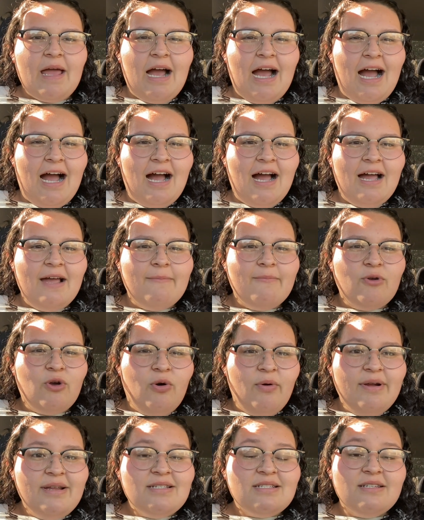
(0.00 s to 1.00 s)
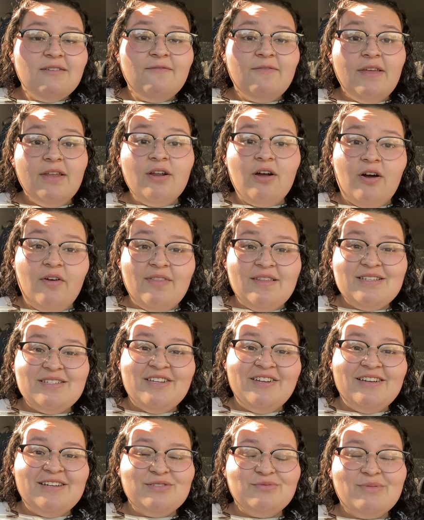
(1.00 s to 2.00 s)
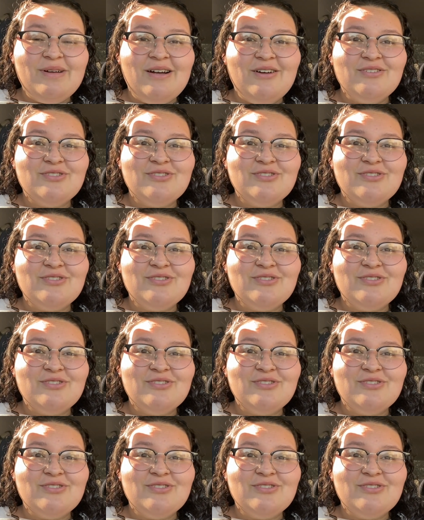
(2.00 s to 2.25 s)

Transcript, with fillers: I'm going to VidCon this year as well.